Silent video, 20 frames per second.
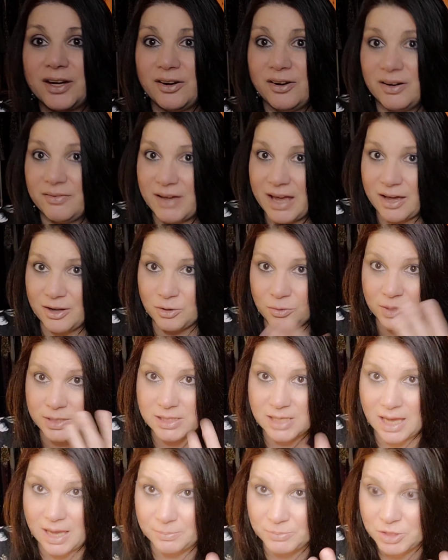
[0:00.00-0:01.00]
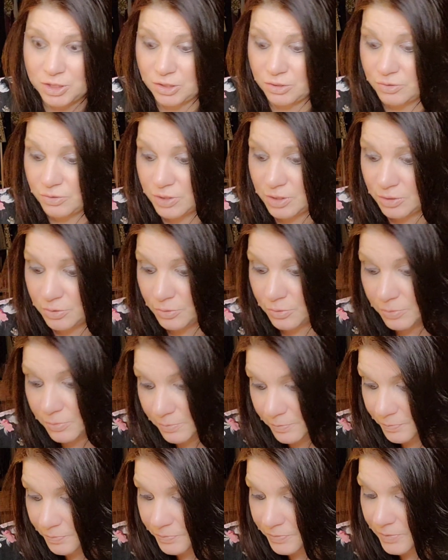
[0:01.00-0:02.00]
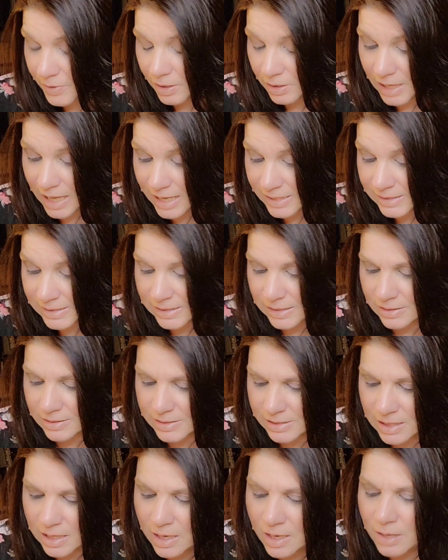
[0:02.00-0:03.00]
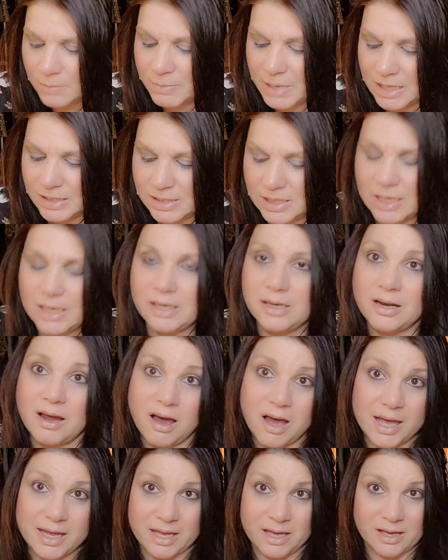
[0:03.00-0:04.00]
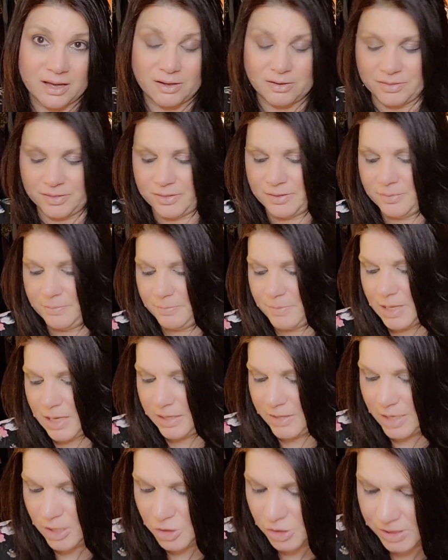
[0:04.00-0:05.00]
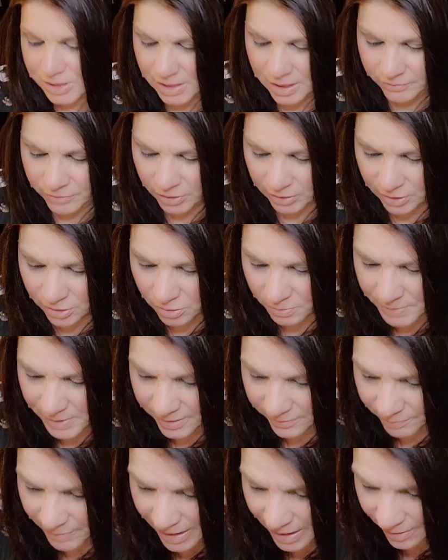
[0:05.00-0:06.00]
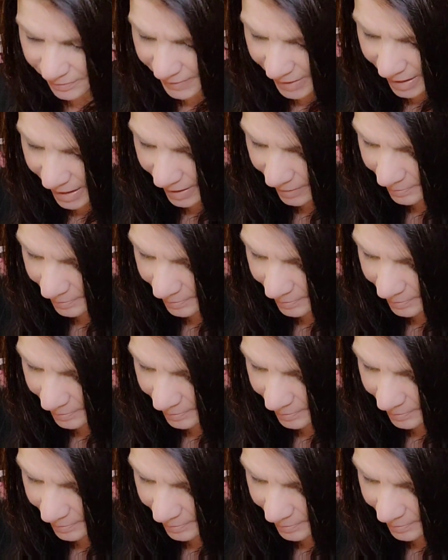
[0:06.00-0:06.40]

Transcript: of how to adapt to your new glasses. Maintaining eye health. And they just give you a little bit about that.